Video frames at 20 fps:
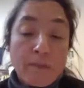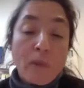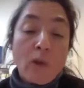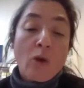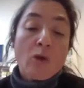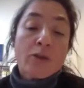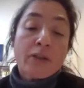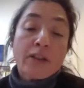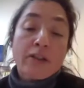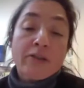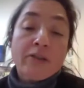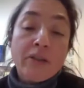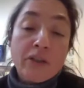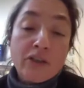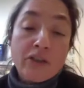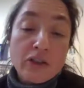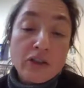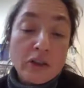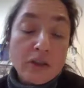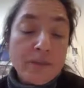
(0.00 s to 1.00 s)

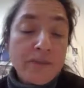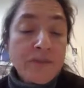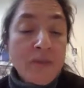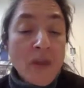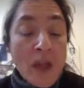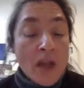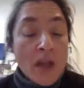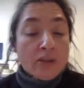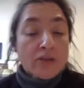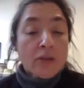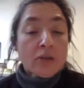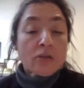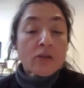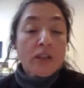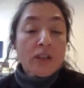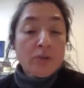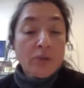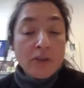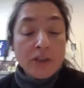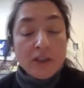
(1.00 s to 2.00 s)
orientation. So
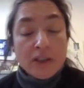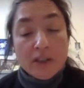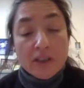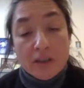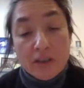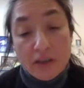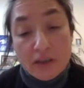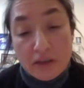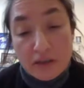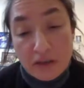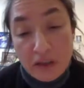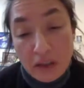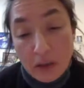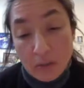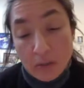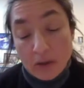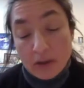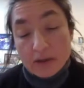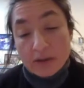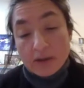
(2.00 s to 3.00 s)
then we did
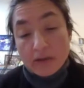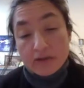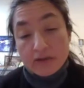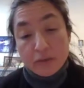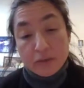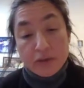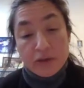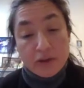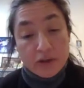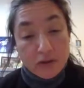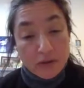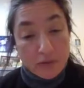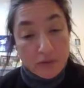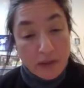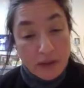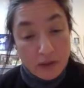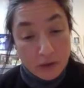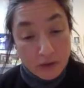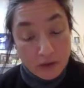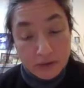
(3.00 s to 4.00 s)
some transmission
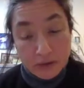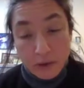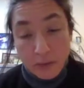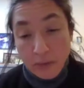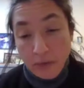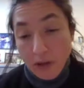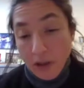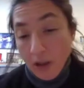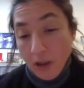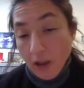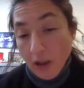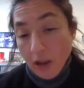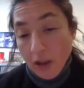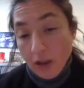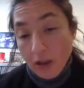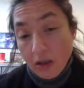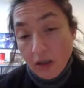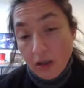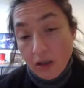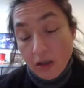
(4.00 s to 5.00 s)
microscopy
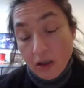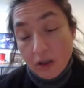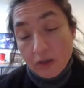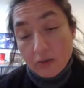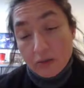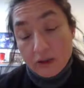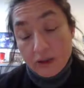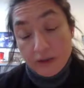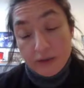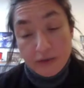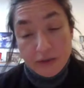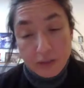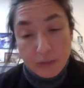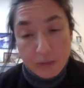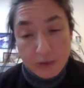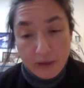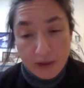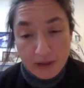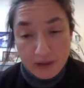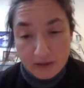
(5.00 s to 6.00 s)
with different
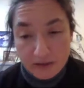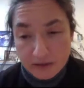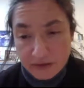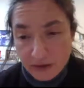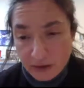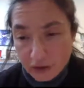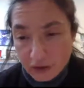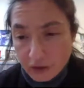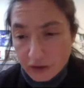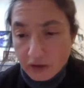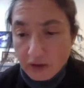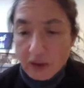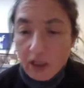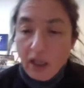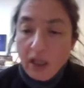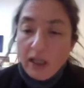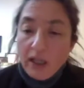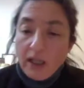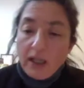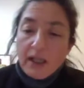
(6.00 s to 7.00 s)
polarization.
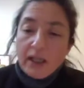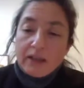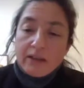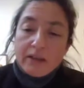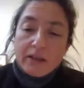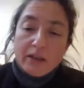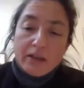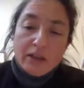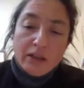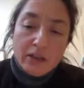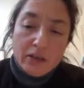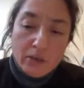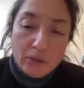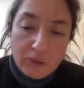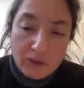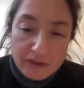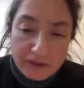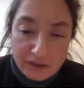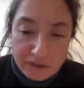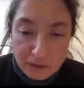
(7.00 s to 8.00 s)
And indeed,
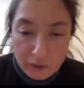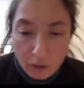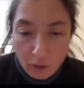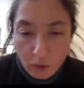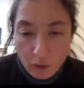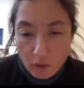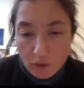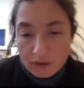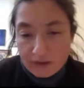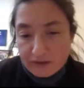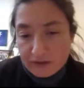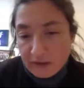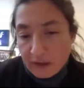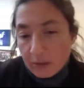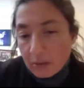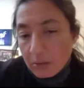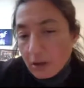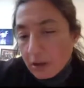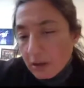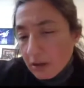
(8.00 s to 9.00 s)
we saw
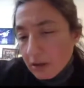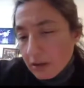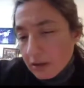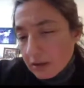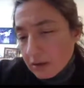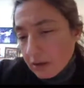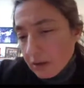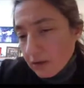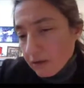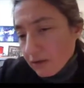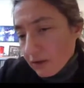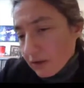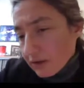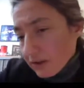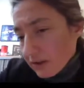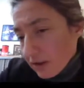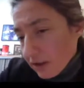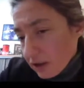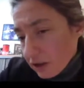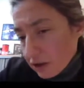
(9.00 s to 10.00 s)
some little
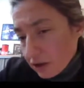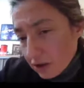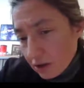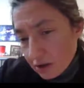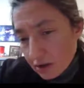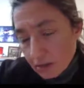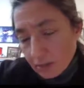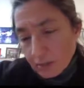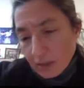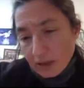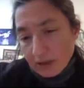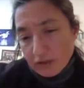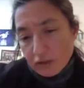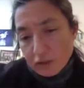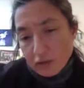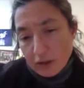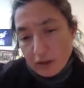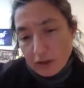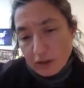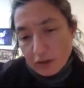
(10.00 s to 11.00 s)
variation by
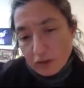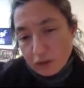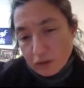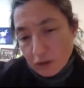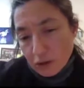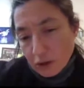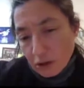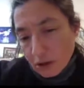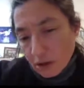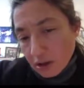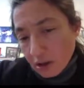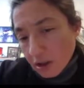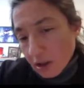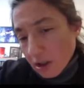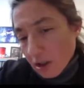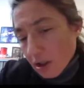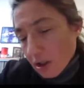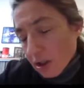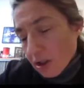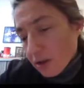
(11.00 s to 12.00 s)
changing
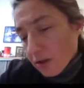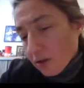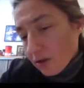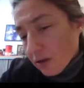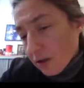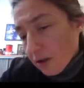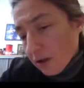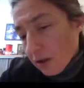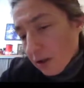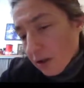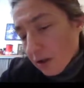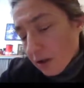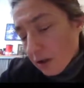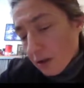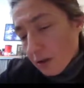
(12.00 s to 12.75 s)
the